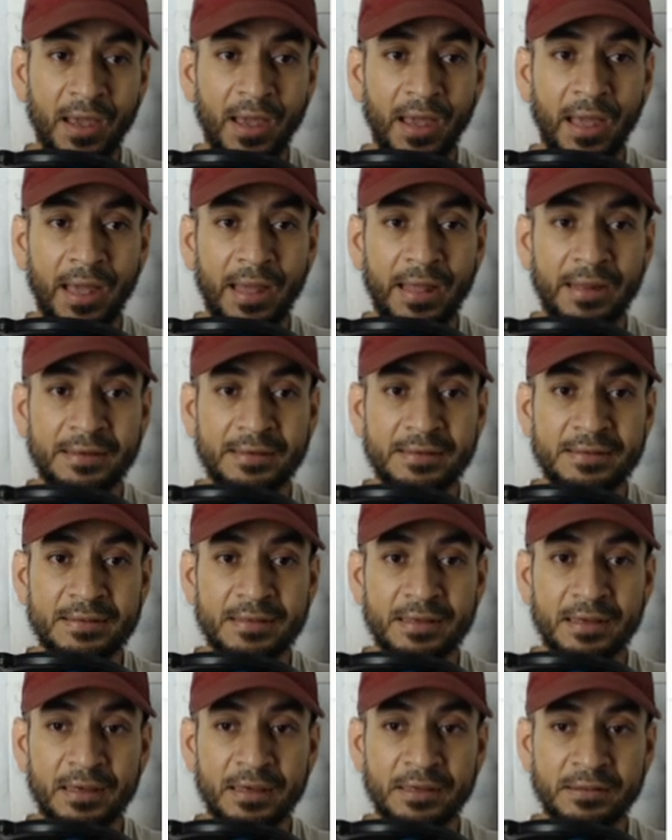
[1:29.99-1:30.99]
And
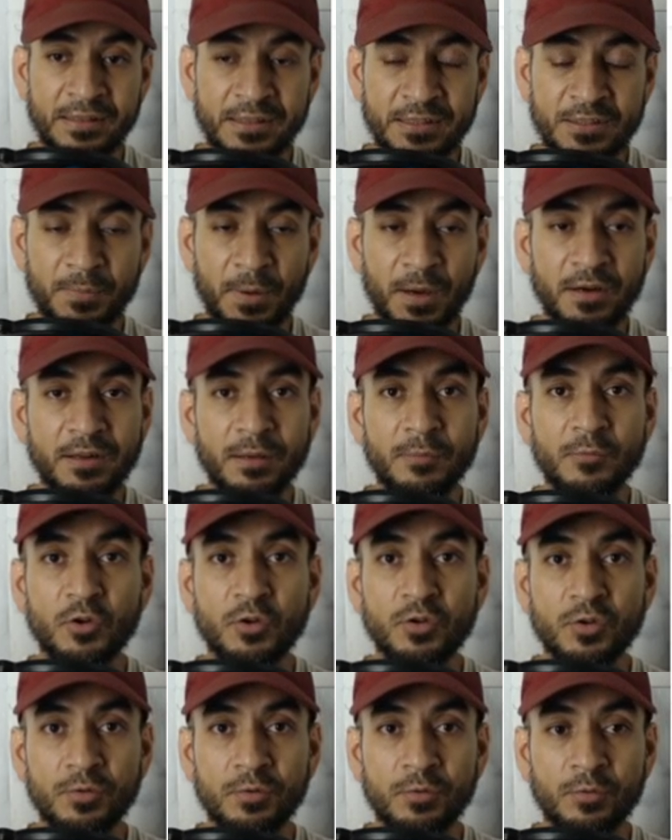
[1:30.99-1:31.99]
in this part, I'm
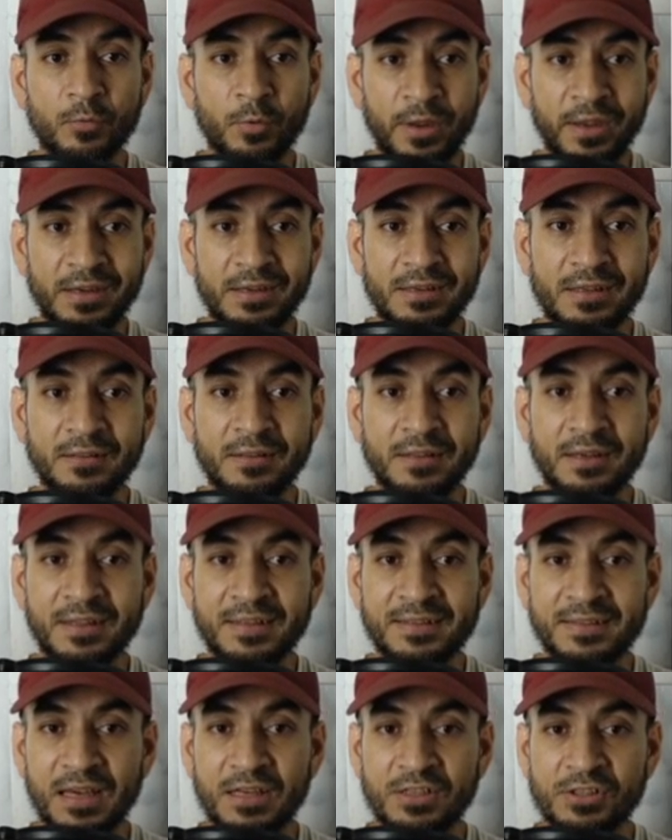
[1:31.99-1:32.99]
going to read the
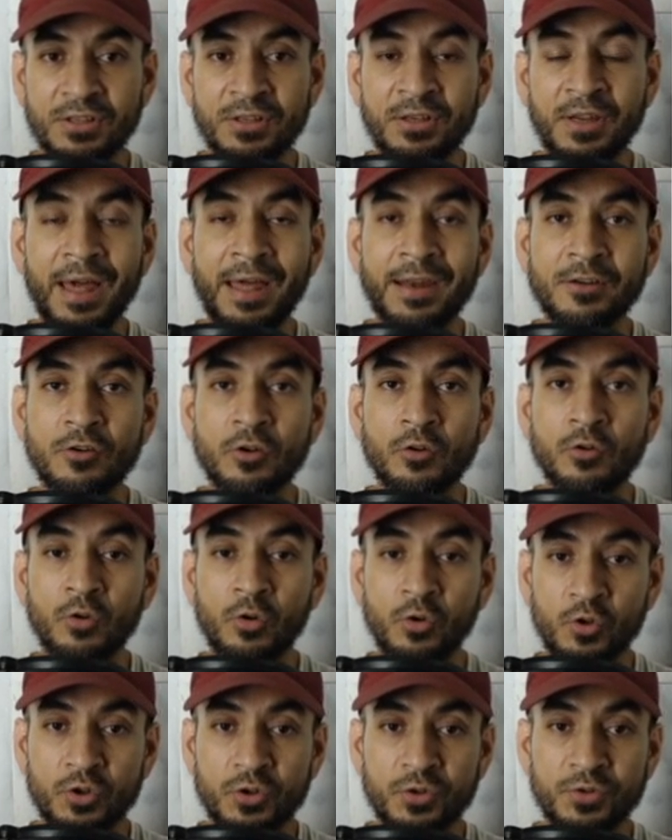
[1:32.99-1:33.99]
discussion and
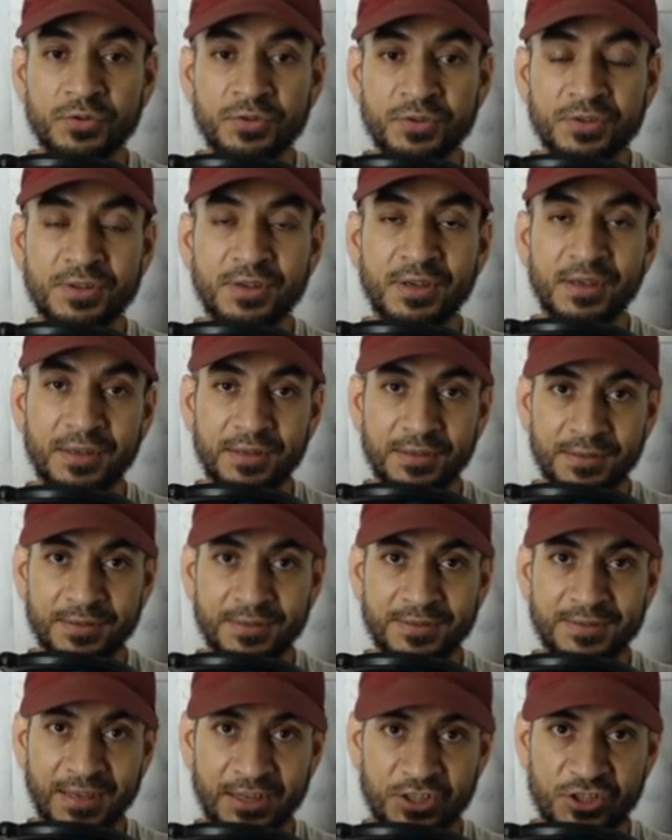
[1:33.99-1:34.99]
conclusions
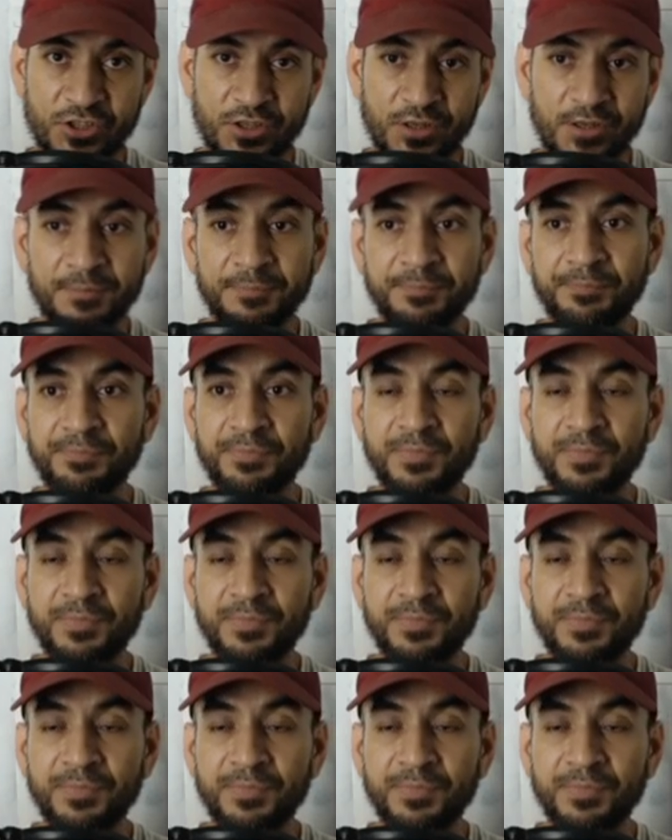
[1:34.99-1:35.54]
section.